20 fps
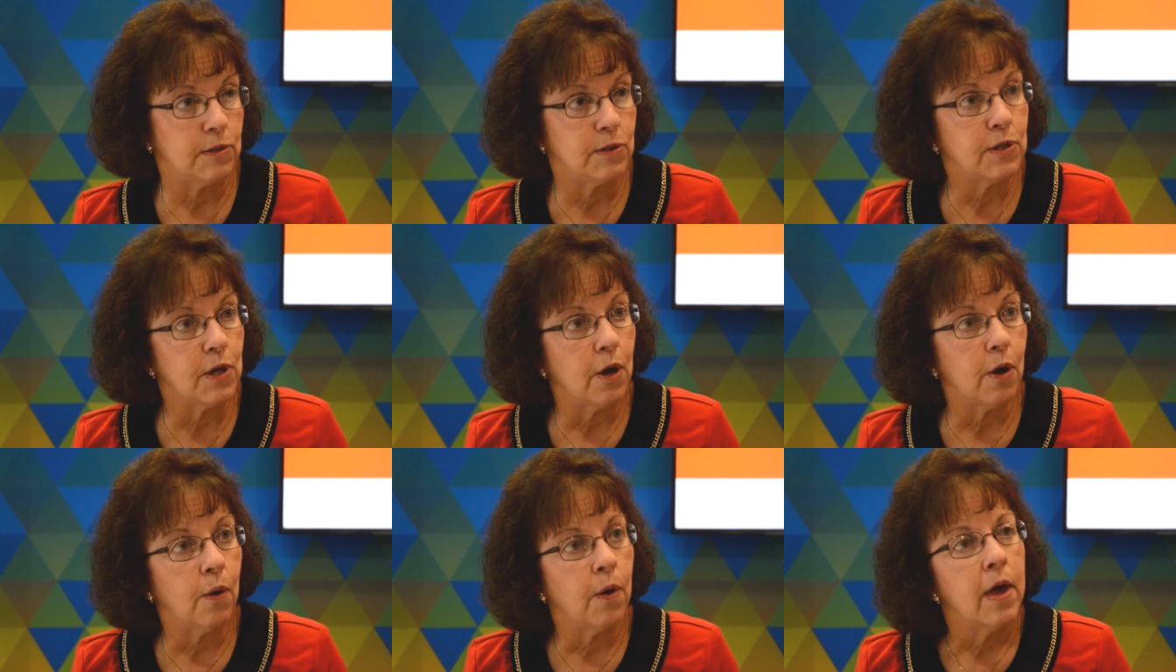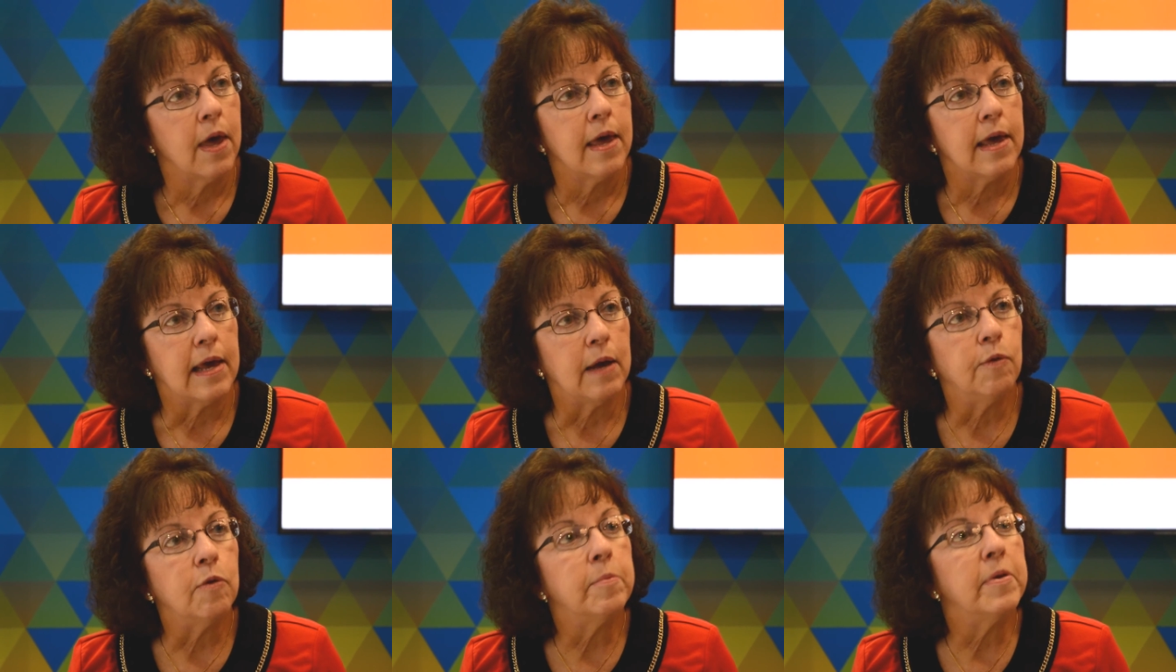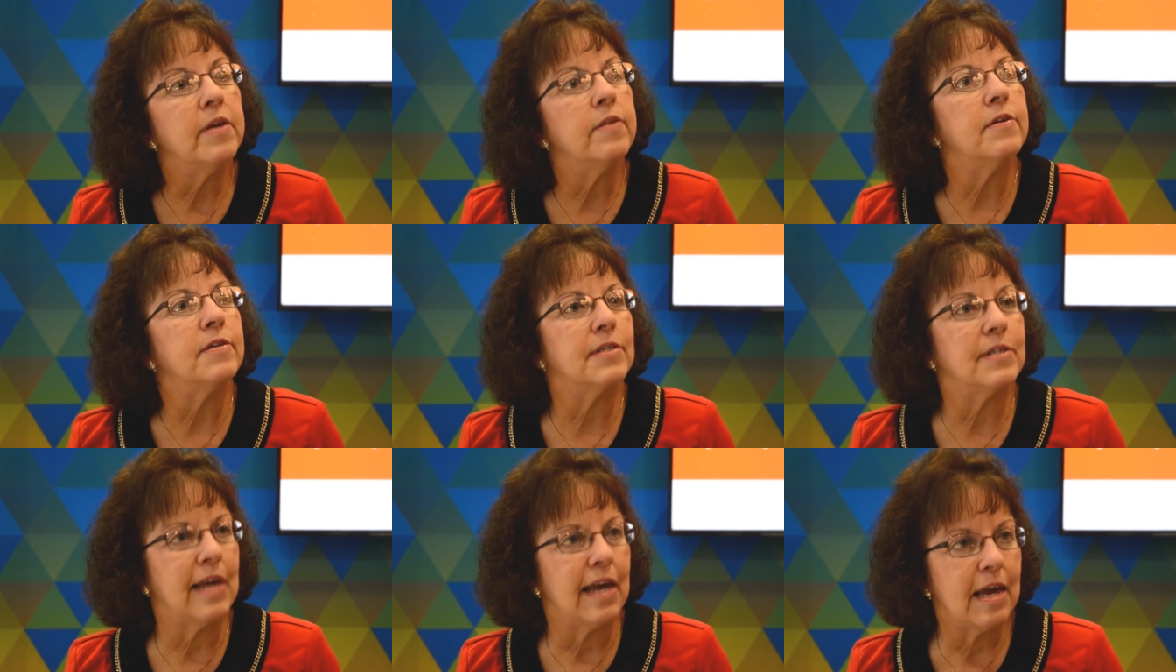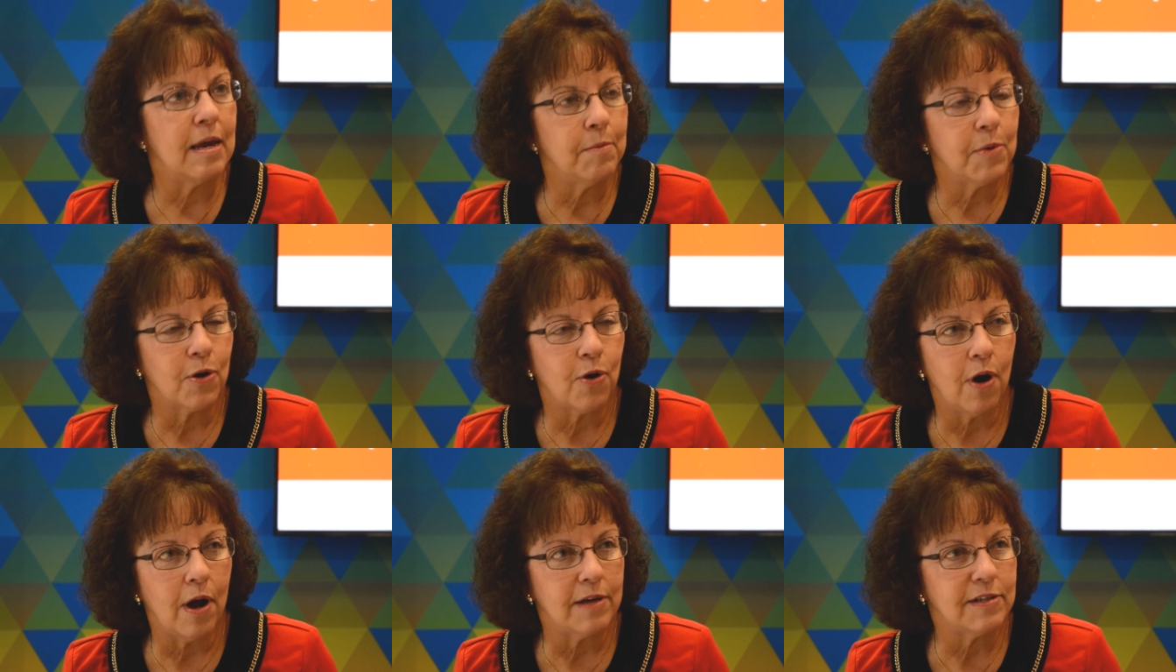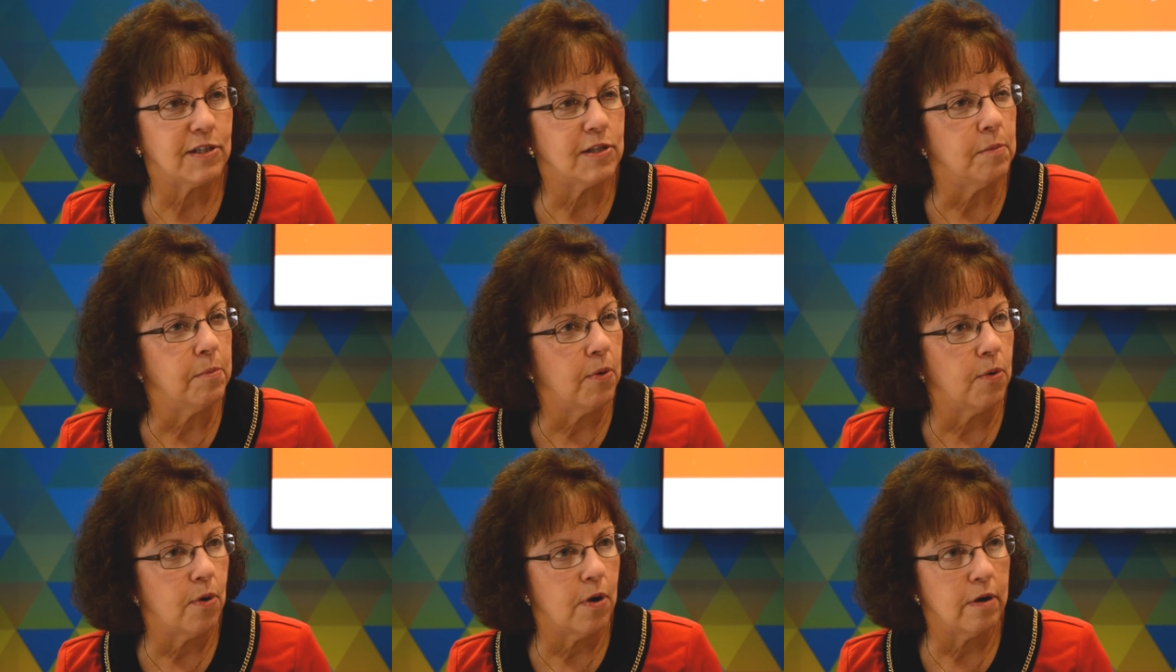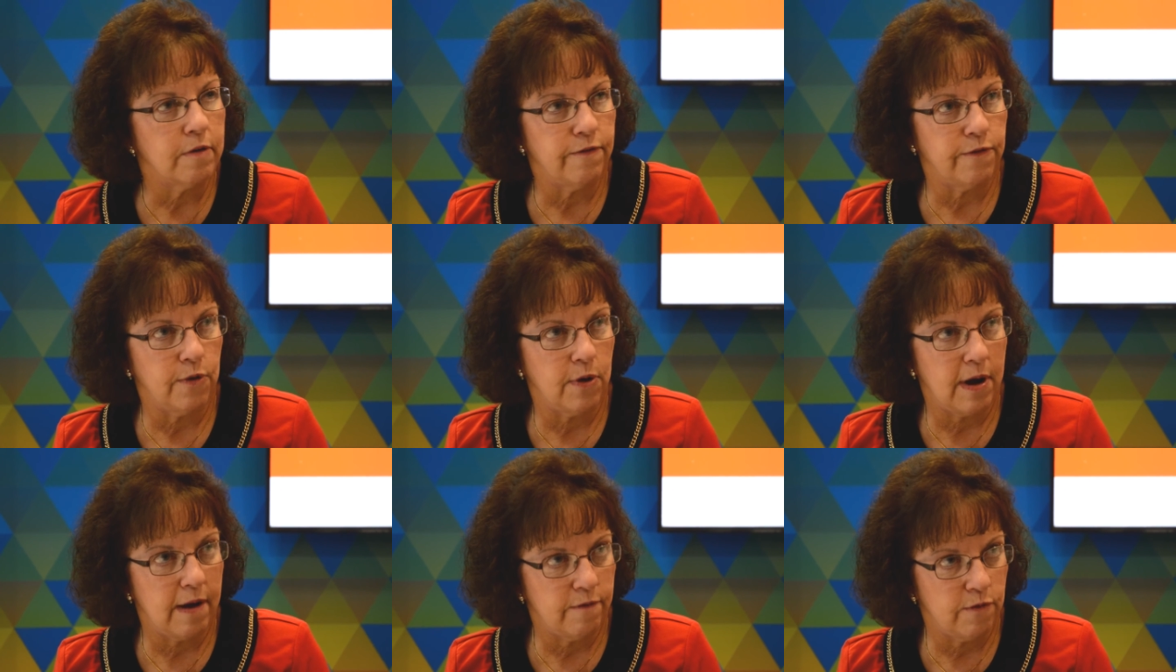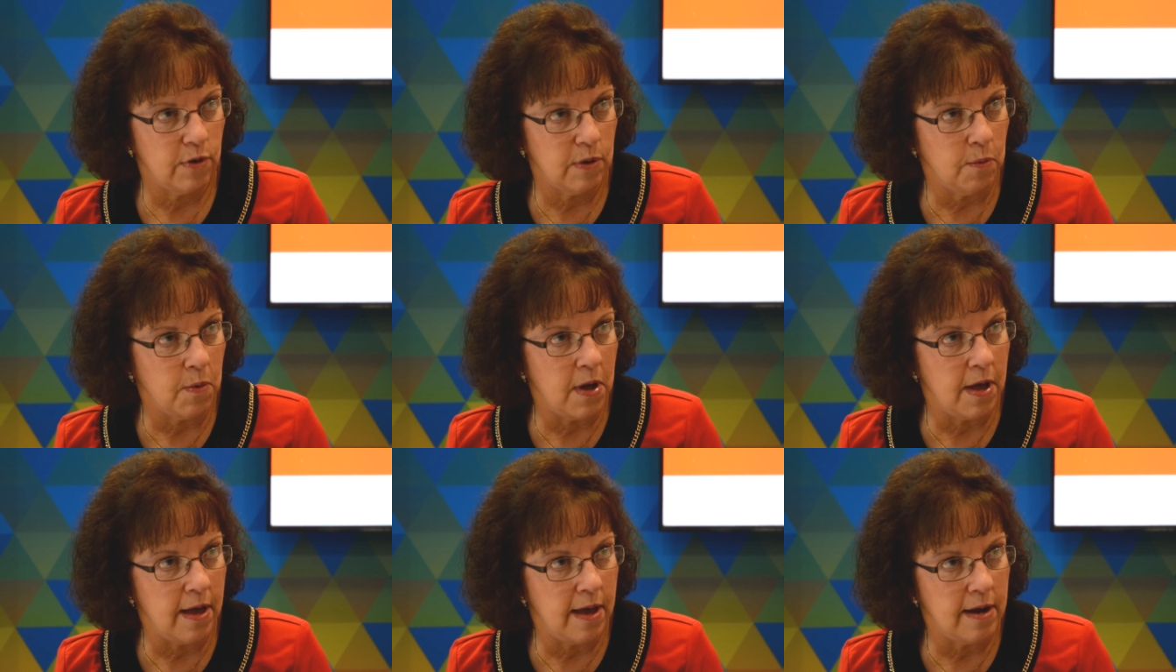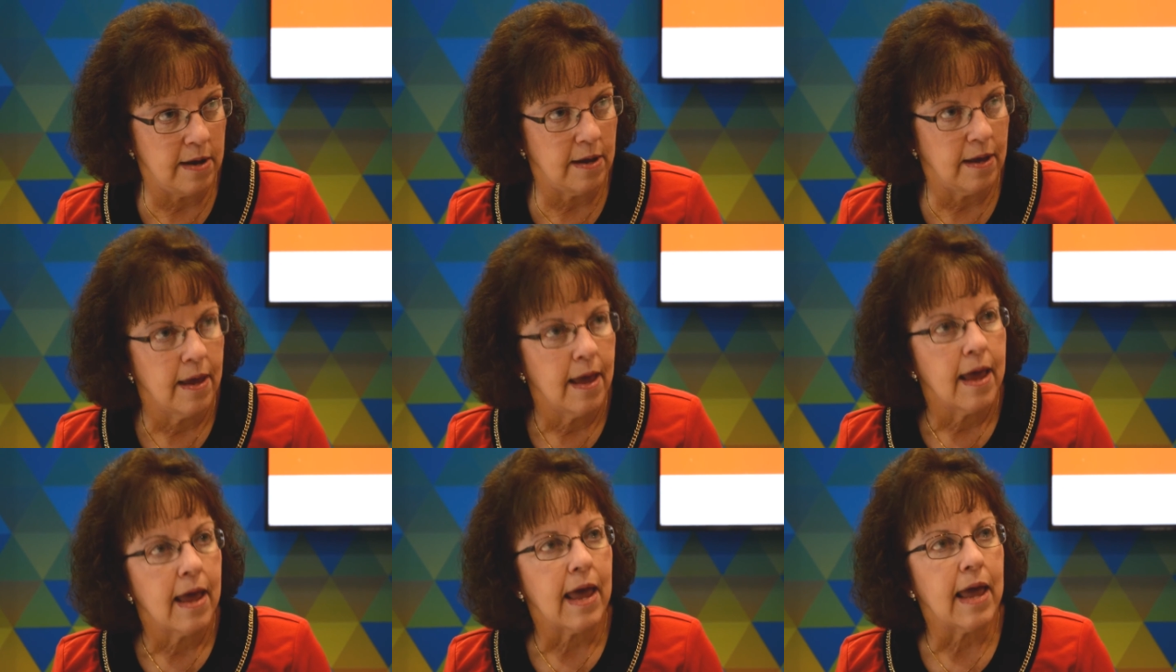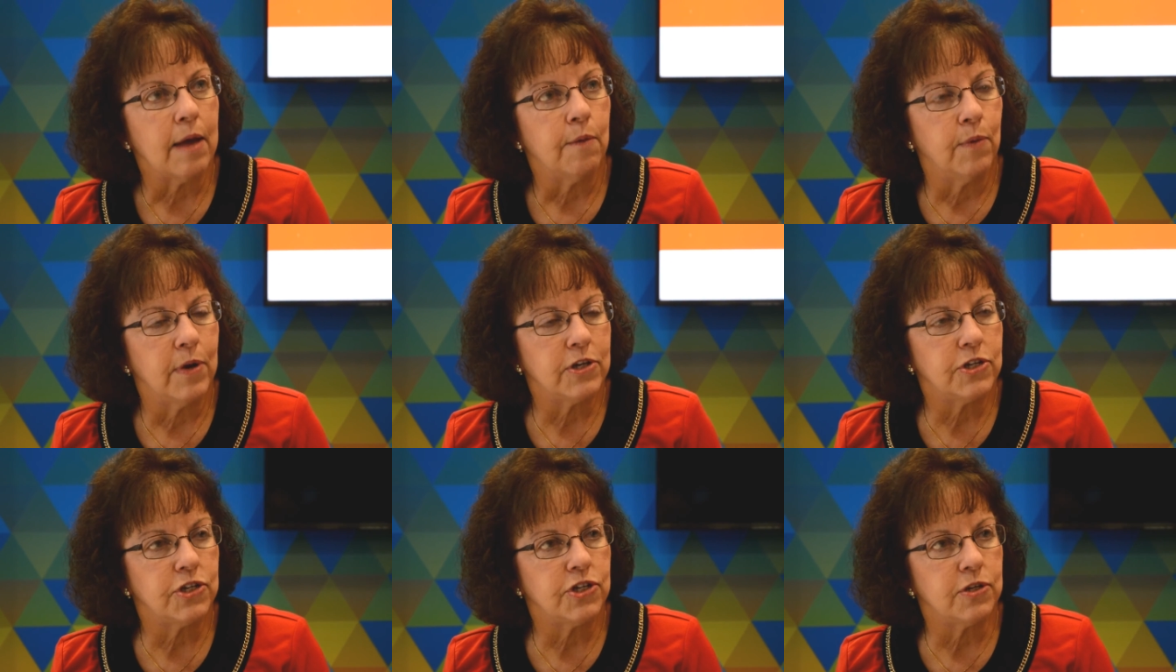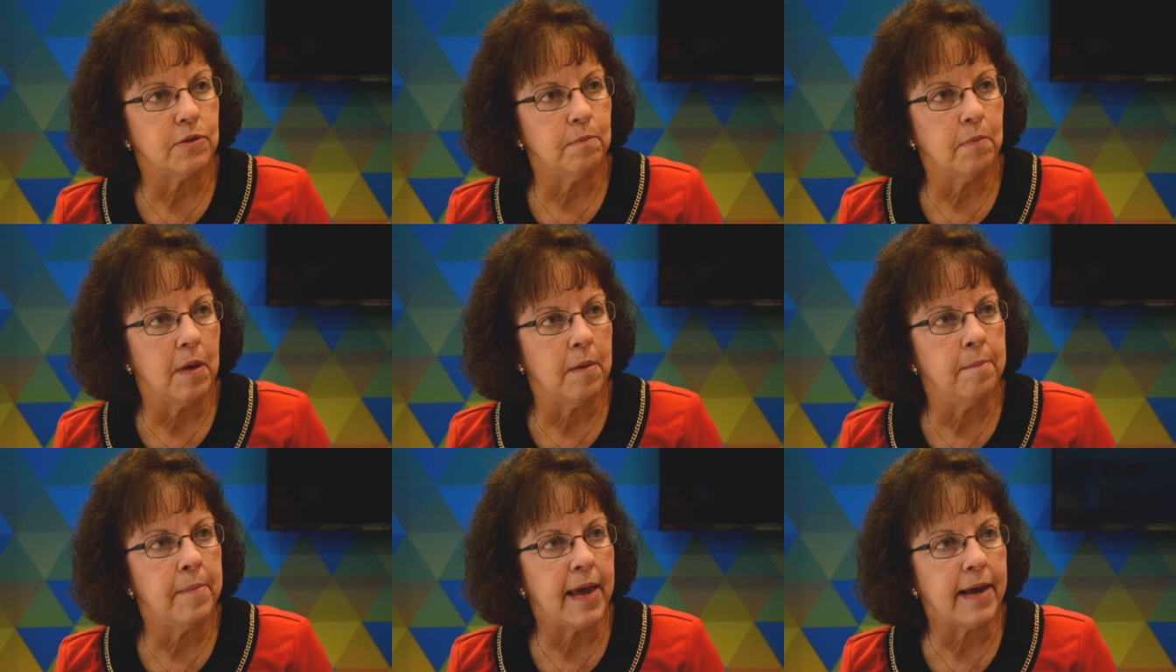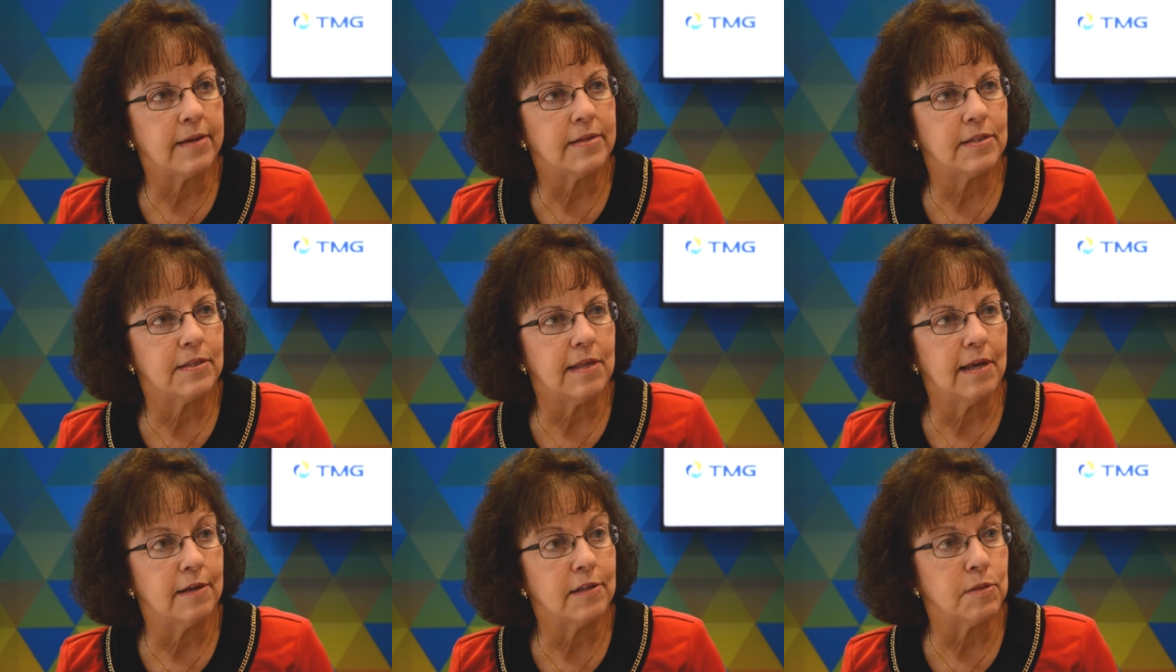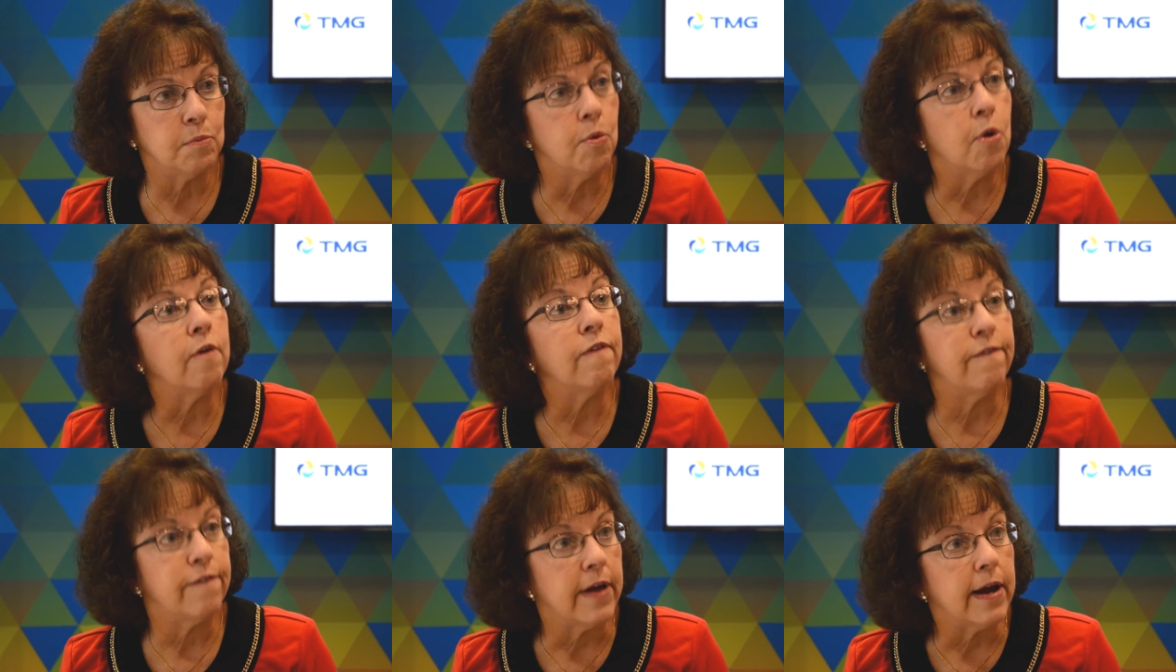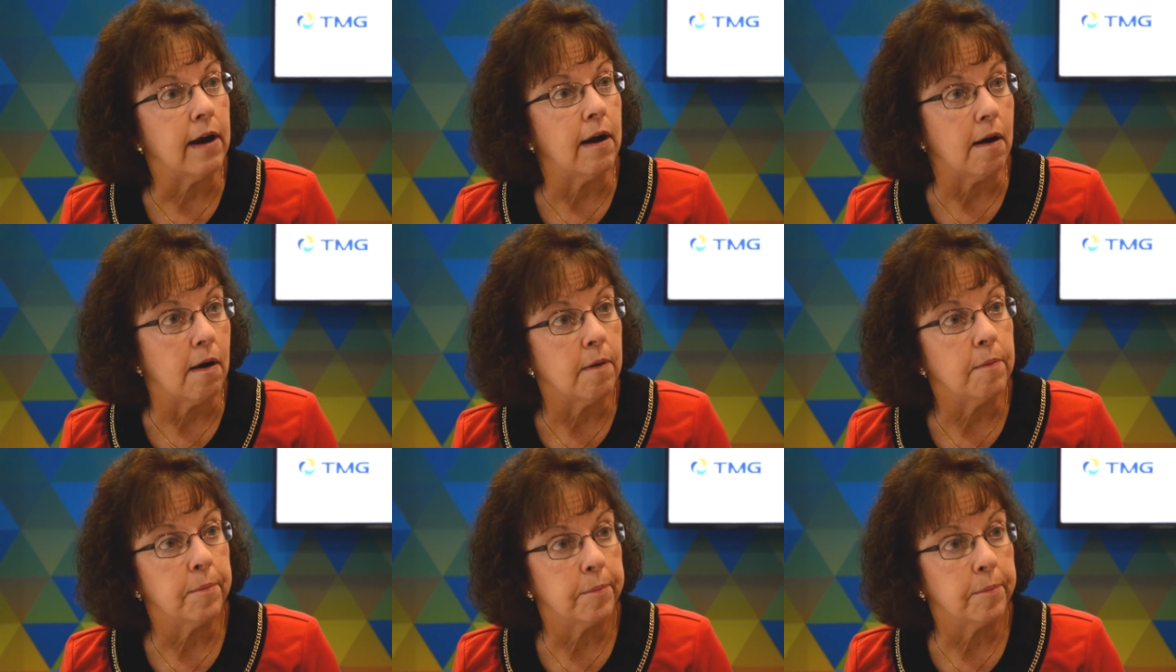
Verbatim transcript: So it will be the same across the board for everyone, which makes things more fair.